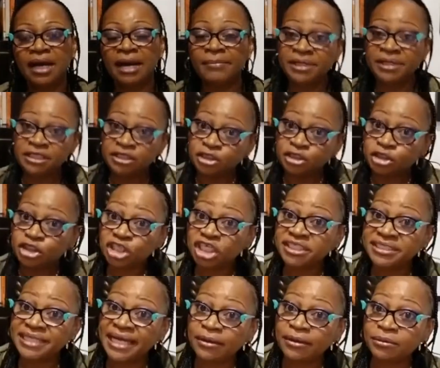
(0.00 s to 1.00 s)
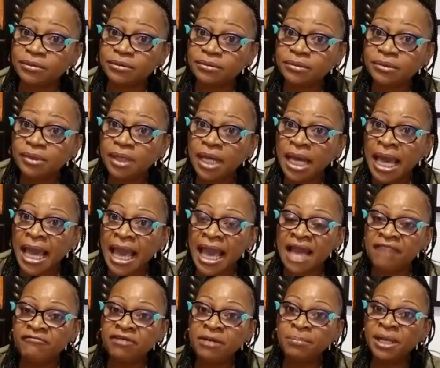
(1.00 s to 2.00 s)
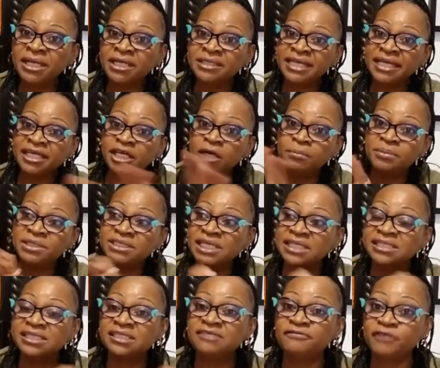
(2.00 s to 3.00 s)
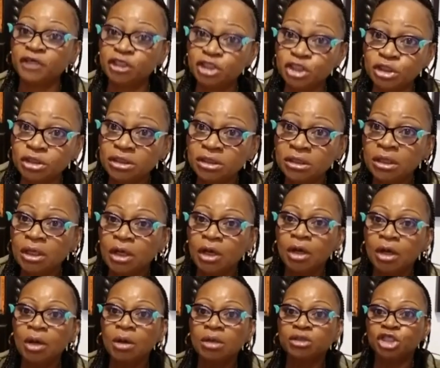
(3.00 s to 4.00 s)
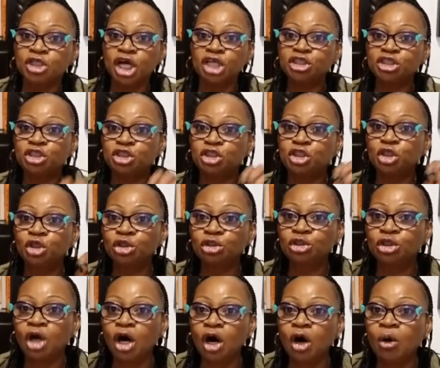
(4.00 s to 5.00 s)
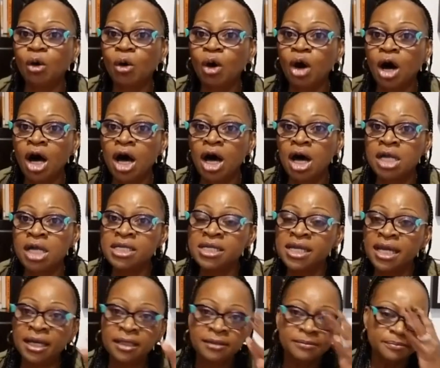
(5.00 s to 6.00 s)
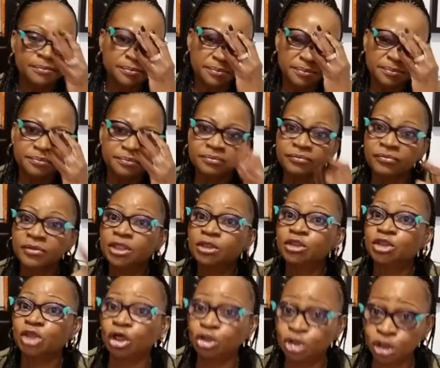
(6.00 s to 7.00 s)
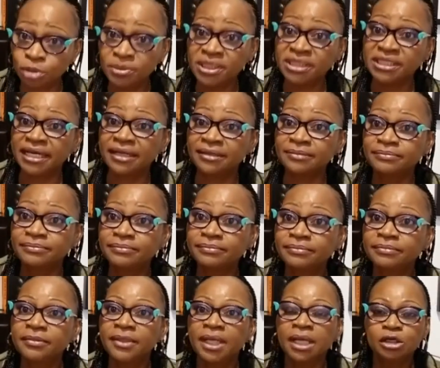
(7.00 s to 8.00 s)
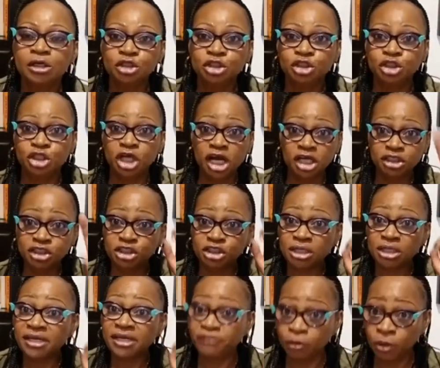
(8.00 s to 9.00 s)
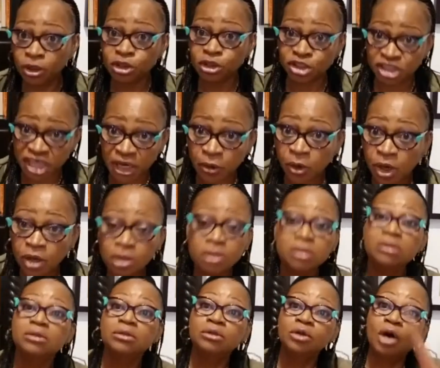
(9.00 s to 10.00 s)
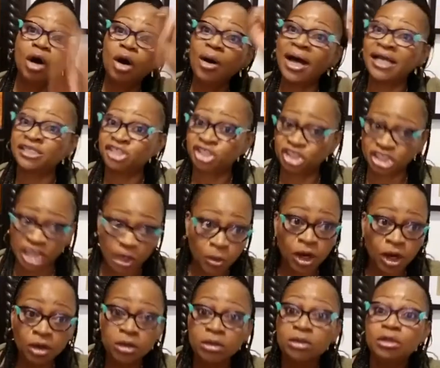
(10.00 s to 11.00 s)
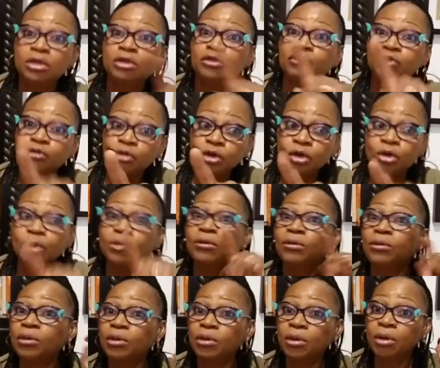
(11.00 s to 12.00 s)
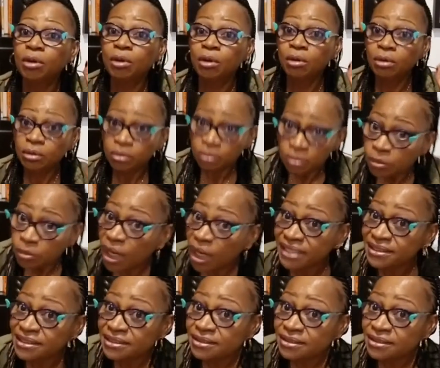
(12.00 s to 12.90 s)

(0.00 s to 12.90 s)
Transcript: to need you to shut it down. Everybody take your businesses virtual. Church should go on social media. Church, if you want to shower, go and shower through what?